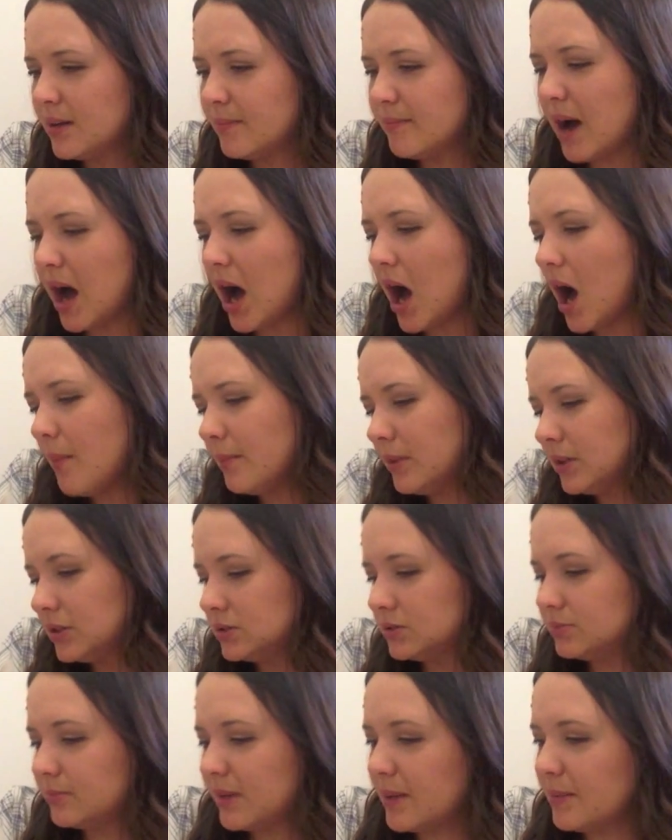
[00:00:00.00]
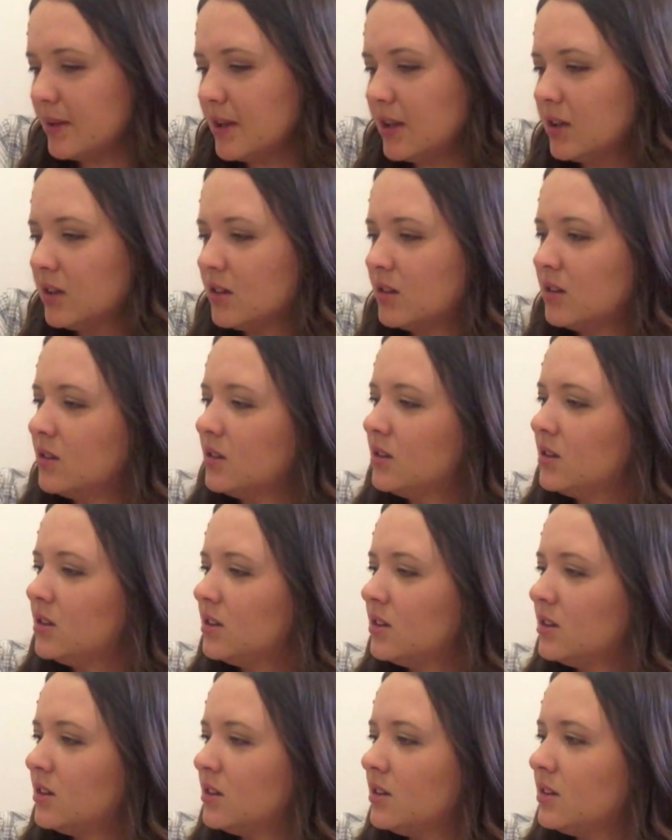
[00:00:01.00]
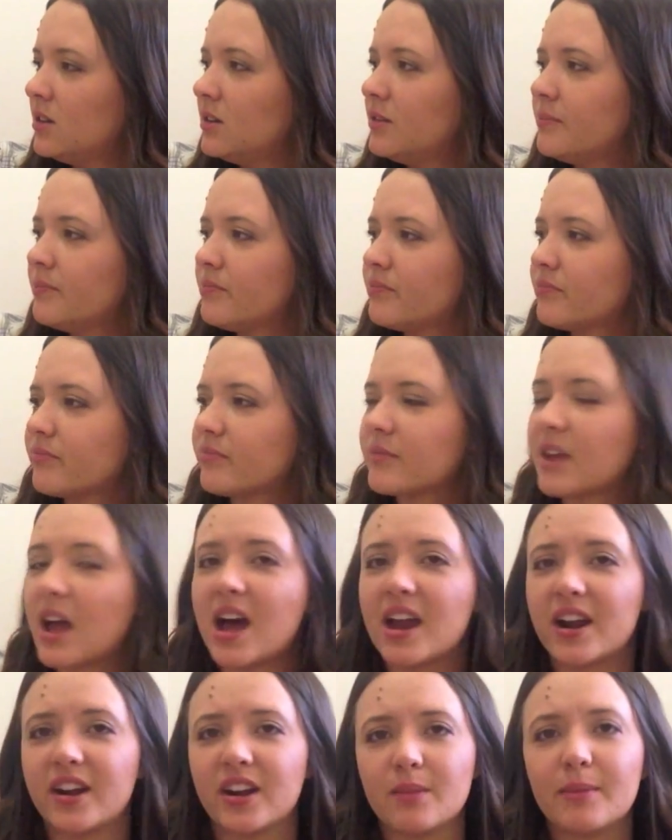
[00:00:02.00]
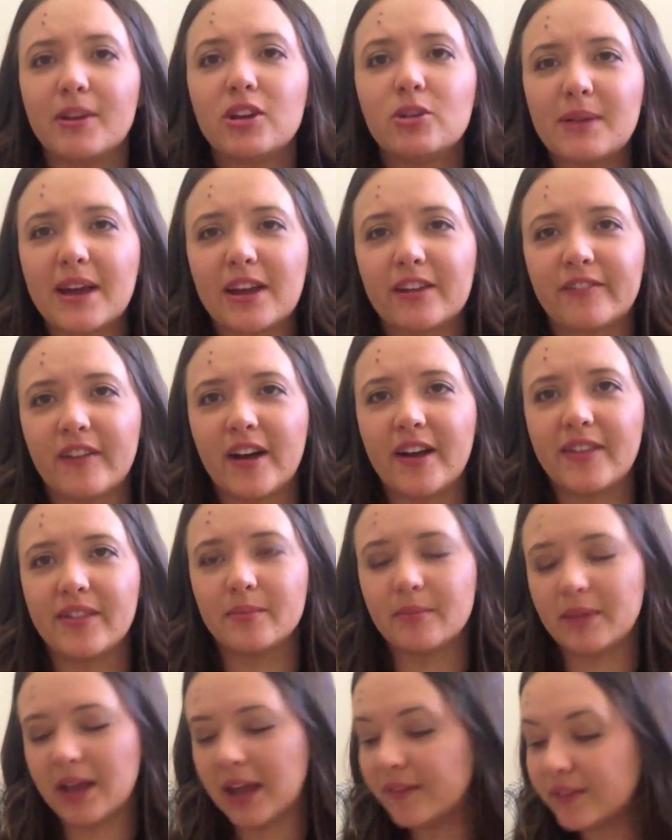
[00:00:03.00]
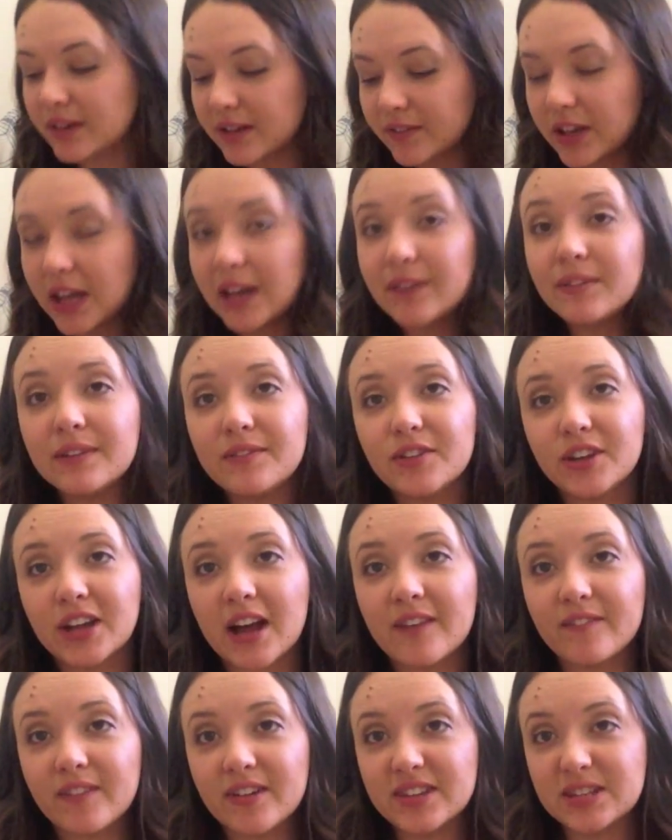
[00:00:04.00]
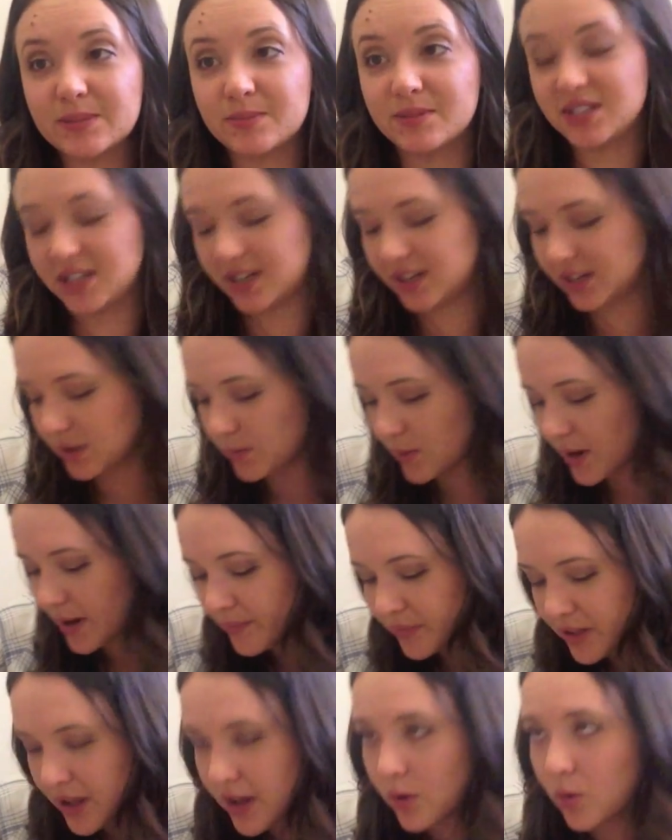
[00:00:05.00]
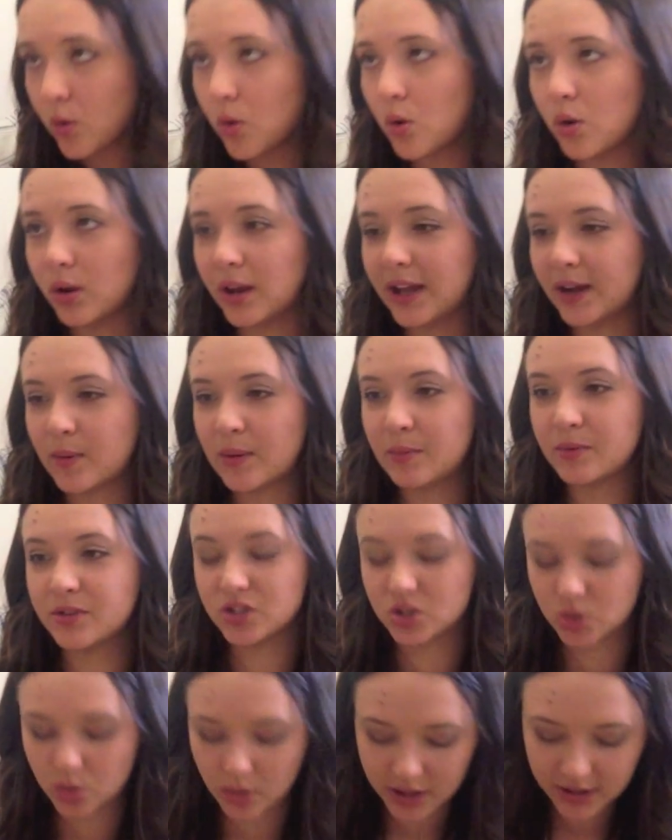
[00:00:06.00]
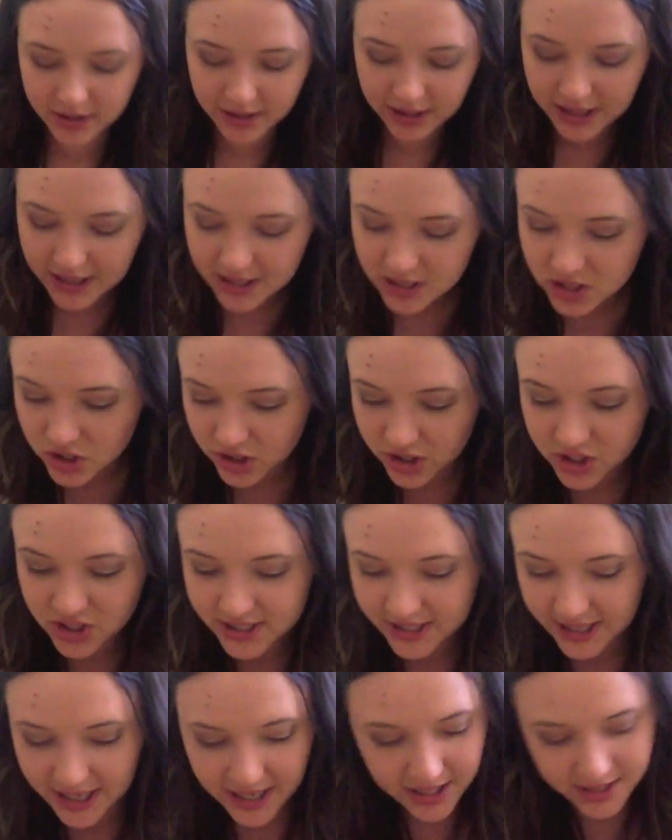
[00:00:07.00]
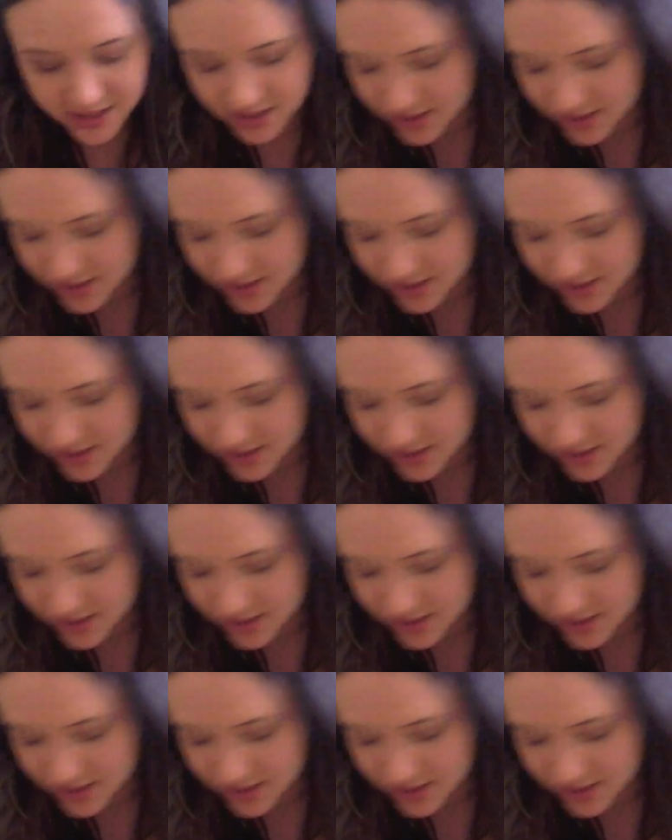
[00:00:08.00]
Mom, maybe. I don't know, but you'll be able to find them. Even if you can't find this particular one, or like one with a toy on the end, you can just get a